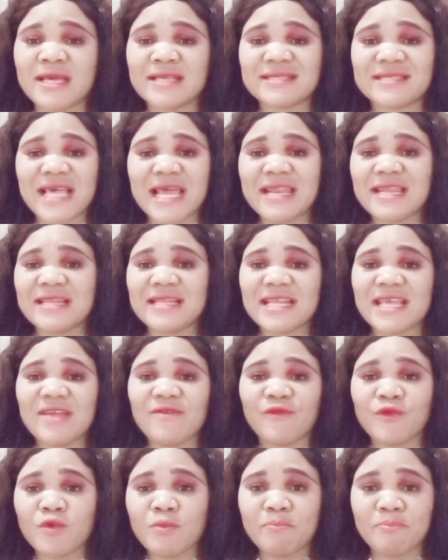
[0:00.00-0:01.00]
telling
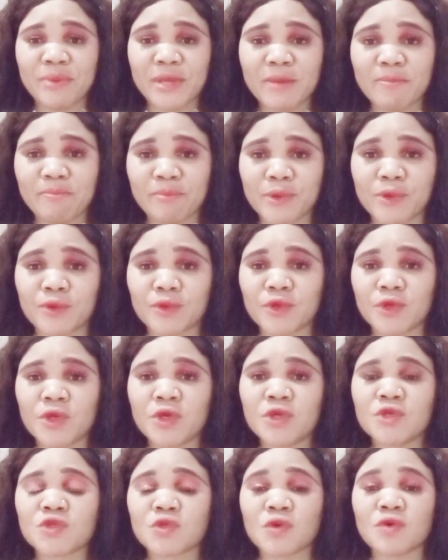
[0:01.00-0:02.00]
evil people,
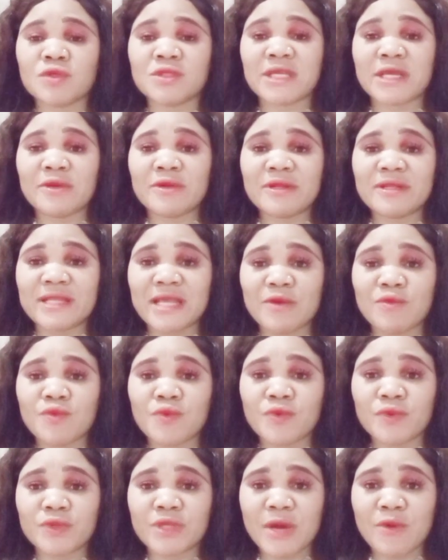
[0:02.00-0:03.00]
so they
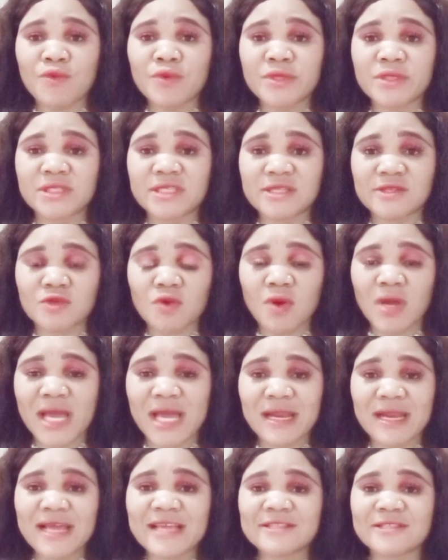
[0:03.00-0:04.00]
will
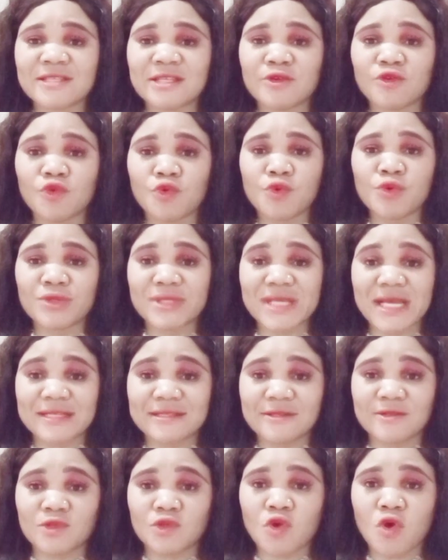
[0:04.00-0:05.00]
disorganize the good
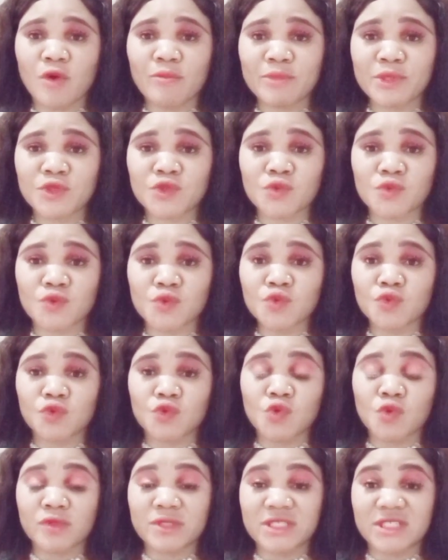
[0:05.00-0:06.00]
that is coming to you
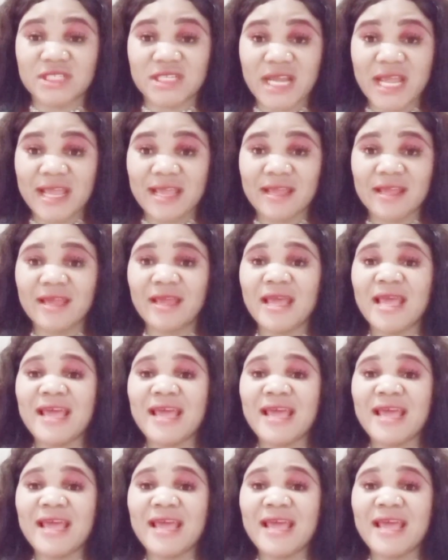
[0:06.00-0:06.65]
today.